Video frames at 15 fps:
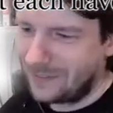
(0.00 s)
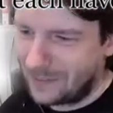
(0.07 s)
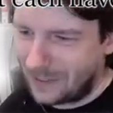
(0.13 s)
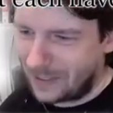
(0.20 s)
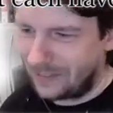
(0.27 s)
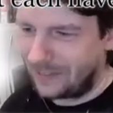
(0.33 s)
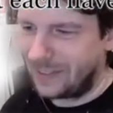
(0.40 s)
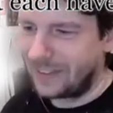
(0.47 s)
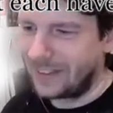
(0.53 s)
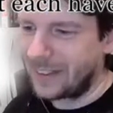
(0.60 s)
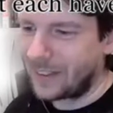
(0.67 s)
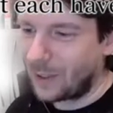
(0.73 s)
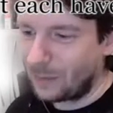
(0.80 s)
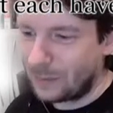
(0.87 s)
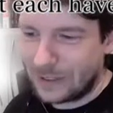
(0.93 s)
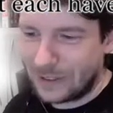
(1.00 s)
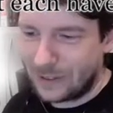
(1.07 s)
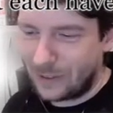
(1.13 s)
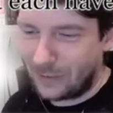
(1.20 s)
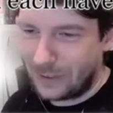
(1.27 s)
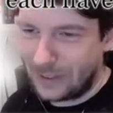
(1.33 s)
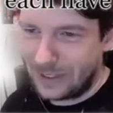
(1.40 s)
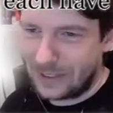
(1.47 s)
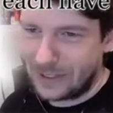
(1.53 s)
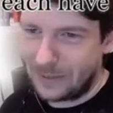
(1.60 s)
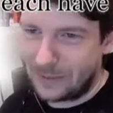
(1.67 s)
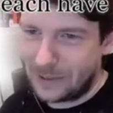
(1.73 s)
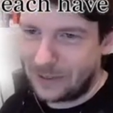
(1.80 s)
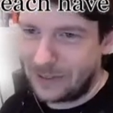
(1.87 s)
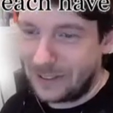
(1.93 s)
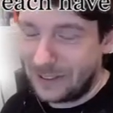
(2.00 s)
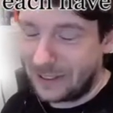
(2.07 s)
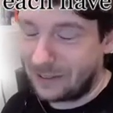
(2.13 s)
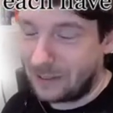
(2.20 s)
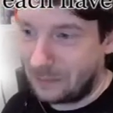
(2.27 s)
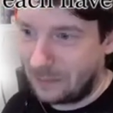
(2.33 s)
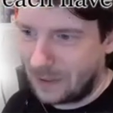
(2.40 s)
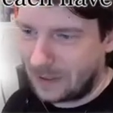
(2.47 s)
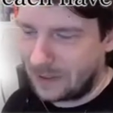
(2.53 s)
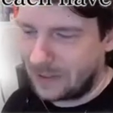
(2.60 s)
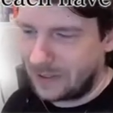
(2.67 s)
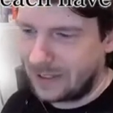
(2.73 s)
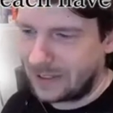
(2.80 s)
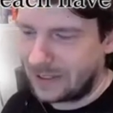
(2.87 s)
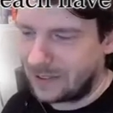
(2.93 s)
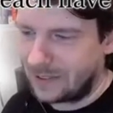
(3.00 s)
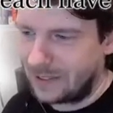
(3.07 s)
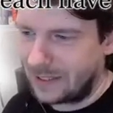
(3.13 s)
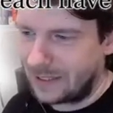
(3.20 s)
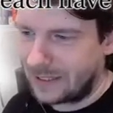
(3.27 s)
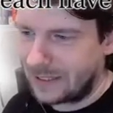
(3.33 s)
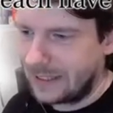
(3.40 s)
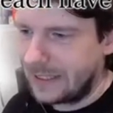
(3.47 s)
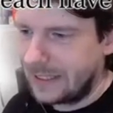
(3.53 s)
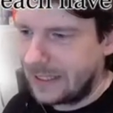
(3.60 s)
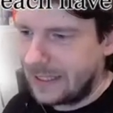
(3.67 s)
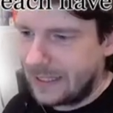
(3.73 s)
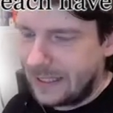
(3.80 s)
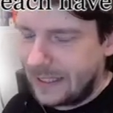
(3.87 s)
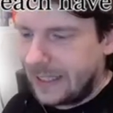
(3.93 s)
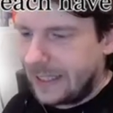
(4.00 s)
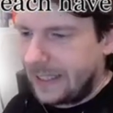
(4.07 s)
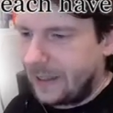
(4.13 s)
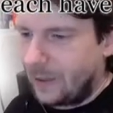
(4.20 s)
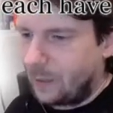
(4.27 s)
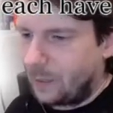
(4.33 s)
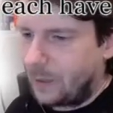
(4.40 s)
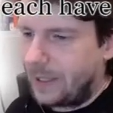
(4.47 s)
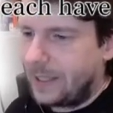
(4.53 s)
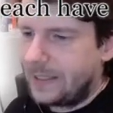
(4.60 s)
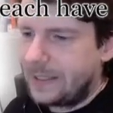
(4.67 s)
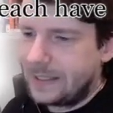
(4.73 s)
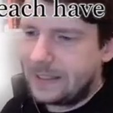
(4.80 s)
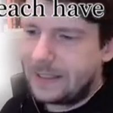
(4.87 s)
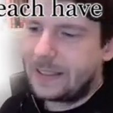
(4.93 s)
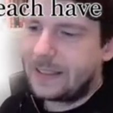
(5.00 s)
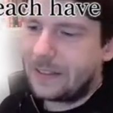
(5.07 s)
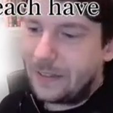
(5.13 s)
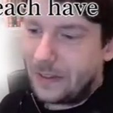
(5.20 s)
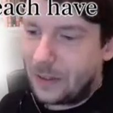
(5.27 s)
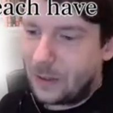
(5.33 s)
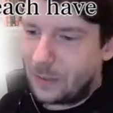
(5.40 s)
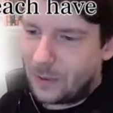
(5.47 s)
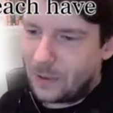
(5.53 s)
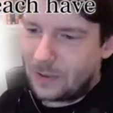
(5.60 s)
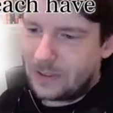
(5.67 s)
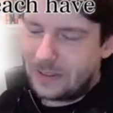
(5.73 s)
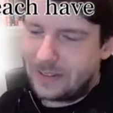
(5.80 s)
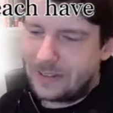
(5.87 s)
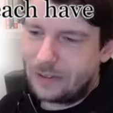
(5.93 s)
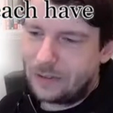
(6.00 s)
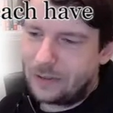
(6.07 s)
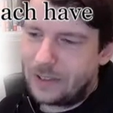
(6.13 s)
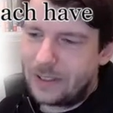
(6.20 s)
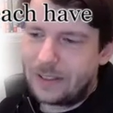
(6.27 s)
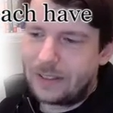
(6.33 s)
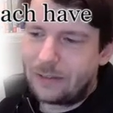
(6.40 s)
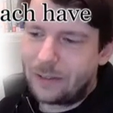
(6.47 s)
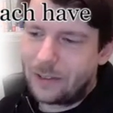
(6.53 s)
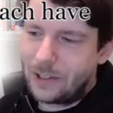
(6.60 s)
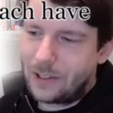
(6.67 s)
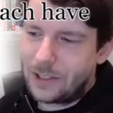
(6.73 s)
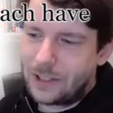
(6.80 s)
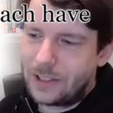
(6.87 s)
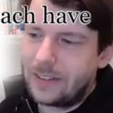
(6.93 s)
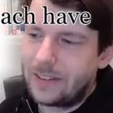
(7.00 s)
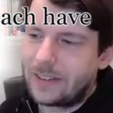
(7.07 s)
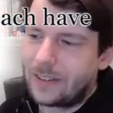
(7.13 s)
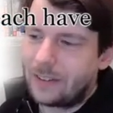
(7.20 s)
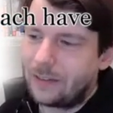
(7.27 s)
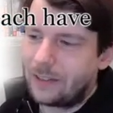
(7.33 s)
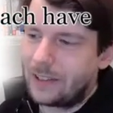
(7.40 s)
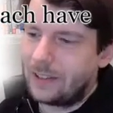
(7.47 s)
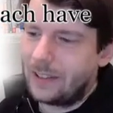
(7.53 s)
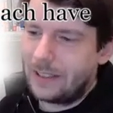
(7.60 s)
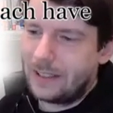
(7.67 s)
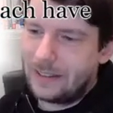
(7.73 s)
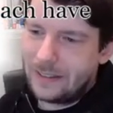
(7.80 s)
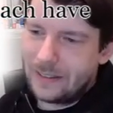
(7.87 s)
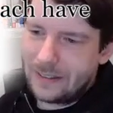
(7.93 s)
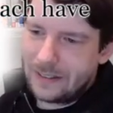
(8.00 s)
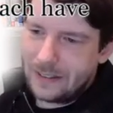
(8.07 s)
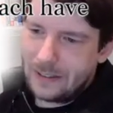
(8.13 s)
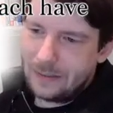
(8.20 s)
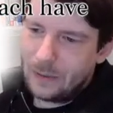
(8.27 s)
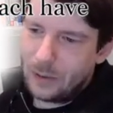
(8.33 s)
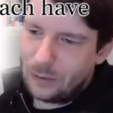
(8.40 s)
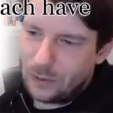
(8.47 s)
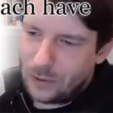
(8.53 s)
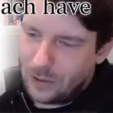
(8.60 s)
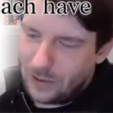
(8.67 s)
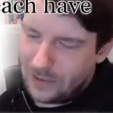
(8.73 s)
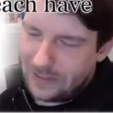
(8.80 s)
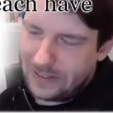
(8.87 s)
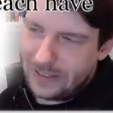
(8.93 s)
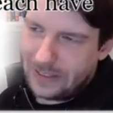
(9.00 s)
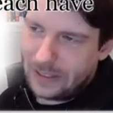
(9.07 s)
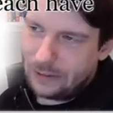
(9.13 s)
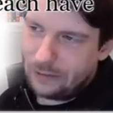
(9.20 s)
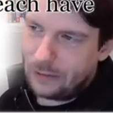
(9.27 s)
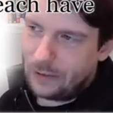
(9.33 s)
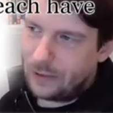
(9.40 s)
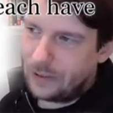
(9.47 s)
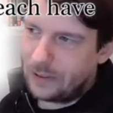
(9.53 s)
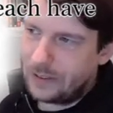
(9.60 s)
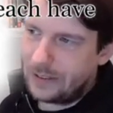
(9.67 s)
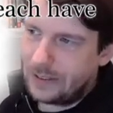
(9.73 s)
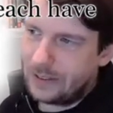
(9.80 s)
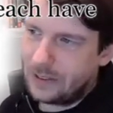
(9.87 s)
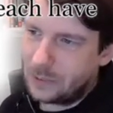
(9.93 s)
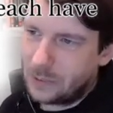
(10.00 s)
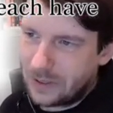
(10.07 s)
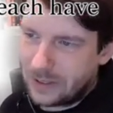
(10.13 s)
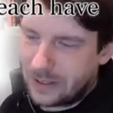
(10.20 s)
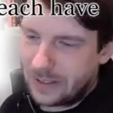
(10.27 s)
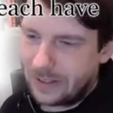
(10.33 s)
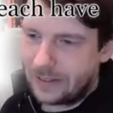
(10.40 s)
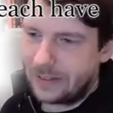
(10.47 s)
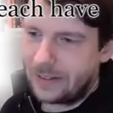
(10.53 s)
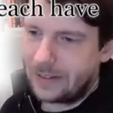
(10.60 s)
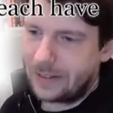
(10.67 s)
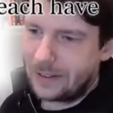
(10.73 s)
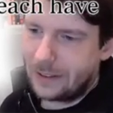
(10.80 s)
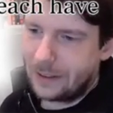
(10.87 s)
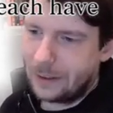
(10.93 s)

whatever is the common denominator between the equipment to interconnect. Now, why did they develop all these different versions or variants? Of course, they have all their use cases.